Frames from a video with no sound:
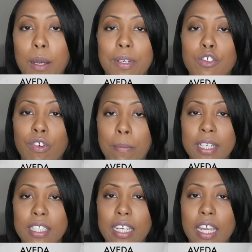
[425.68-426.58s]
Damage
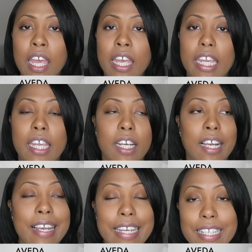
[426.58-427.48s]
Remedy. It
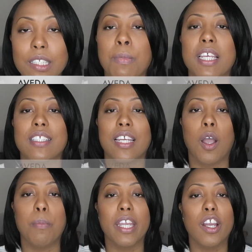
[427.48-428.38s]
cleans my
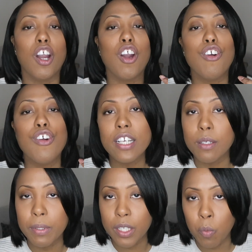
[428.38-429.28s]
scalp
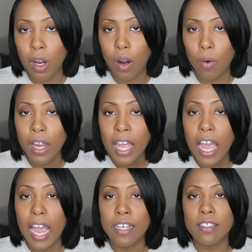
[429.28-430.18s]
incredibly well,
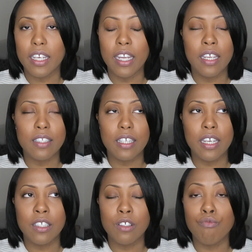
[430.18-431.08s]
and it
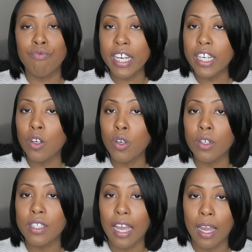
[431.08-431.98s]
is really
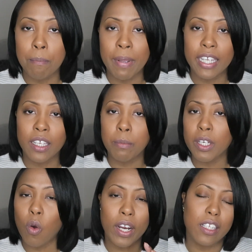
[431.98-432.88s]
good at making
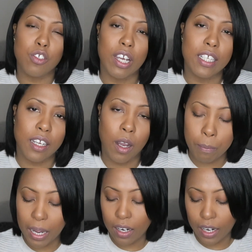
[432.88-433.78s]
me not get the dry
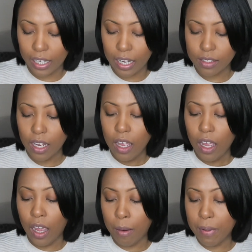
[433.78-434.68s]
scalp back, I guess.
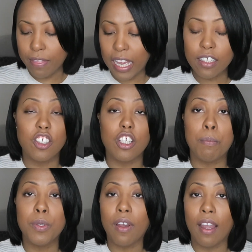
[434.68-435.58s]
That's a
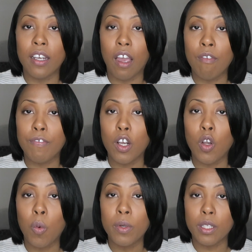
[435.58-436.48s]
shampoo that I love,
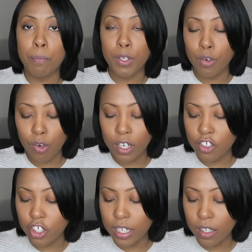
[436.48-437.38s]
along with the
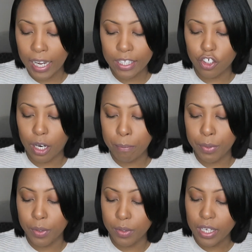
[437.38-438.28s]
Pureology line
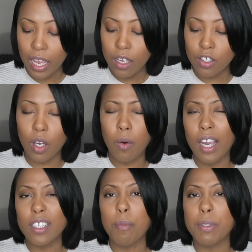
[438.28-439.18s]
shampoos. So
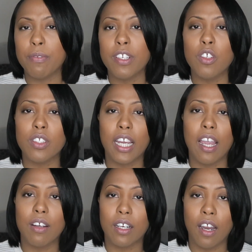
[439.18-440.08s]
I don't specifically use a
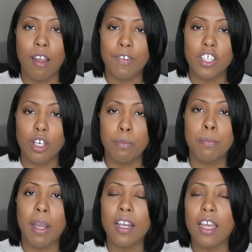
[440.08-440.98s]
clarifying
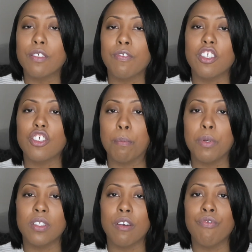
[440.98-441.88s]
shampoo, but I like to find
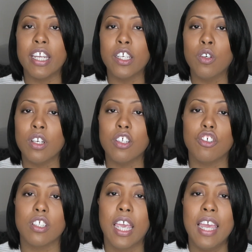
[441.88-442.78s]
shampoos that are really good at
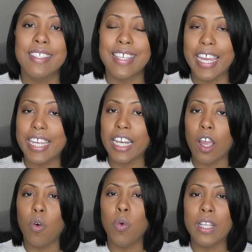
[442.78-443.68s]
just taking
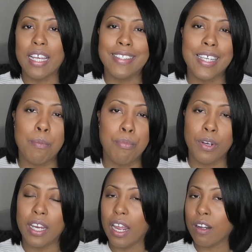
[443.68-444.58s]
out all that
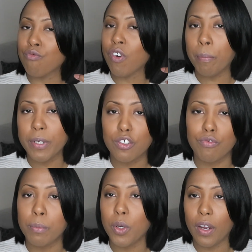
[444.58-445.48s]
debris and rubbish
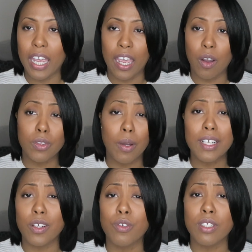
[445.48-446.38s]
from your hair. Although
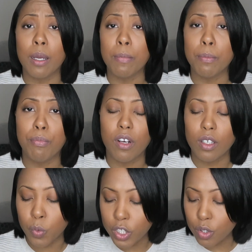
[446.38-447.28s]
I don't use that many
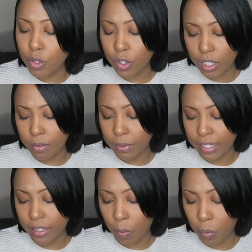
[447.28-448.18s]
products, we do
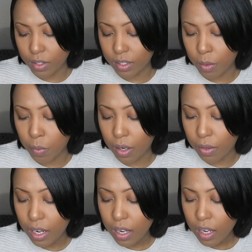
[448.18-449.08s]
need that once in a while.